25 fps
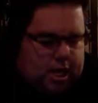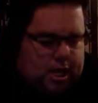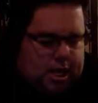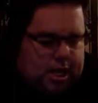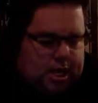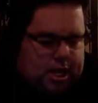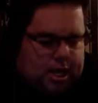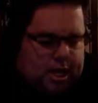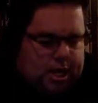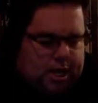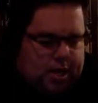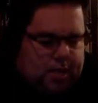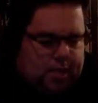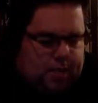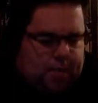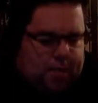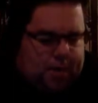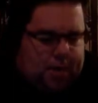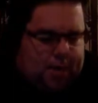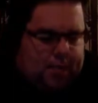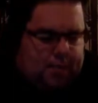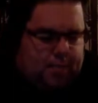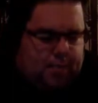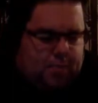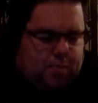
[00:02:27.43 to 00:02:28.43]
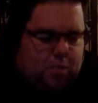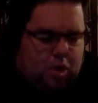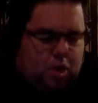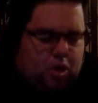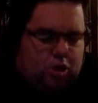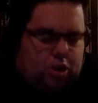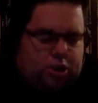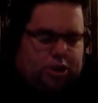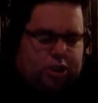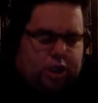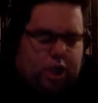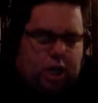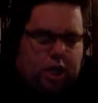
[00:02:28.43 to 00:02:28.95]
we, but
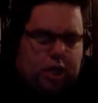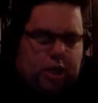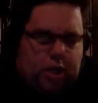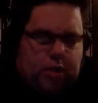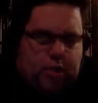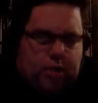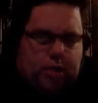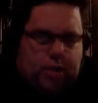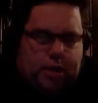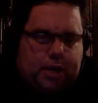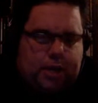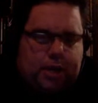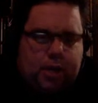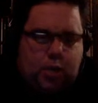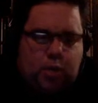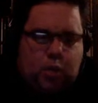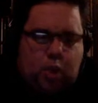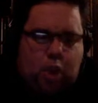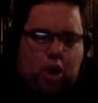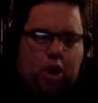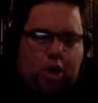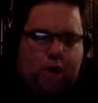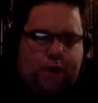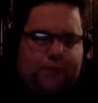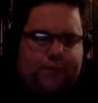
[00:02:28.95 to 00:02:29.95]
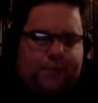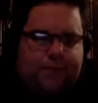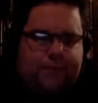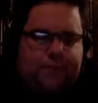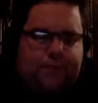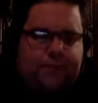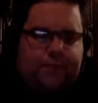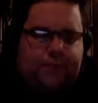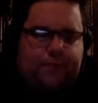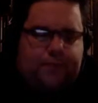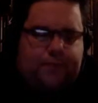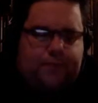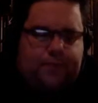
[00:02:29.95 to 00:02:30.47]
more so, he worried
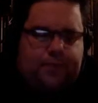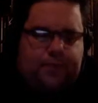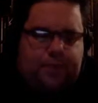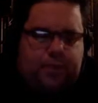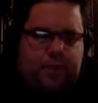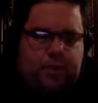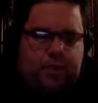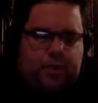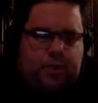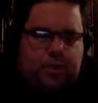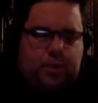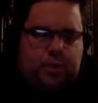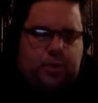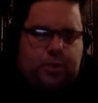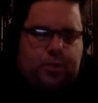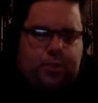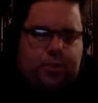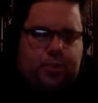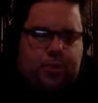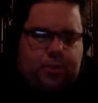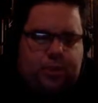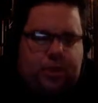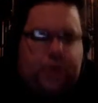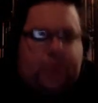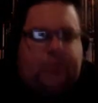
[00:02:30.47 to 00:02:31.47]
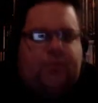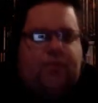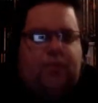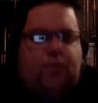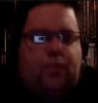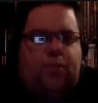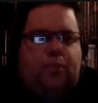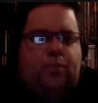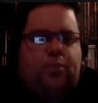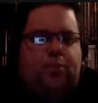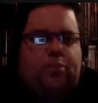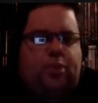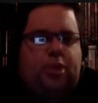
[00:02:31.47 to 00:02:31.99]
the
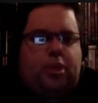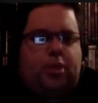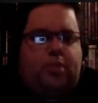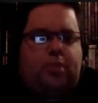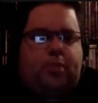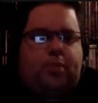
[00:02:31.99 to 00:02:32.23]
the